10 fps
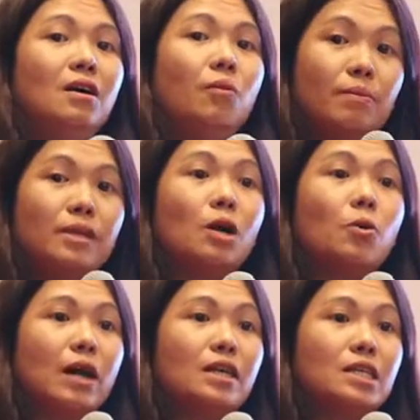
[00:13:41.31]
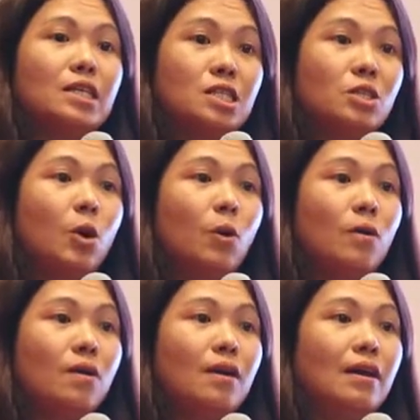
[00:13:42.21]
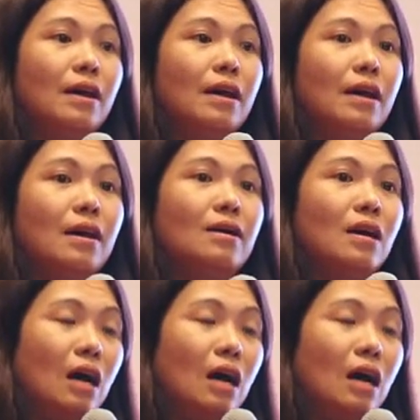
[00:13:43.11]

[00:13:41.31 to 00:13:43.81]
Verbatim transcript: So try to utilize your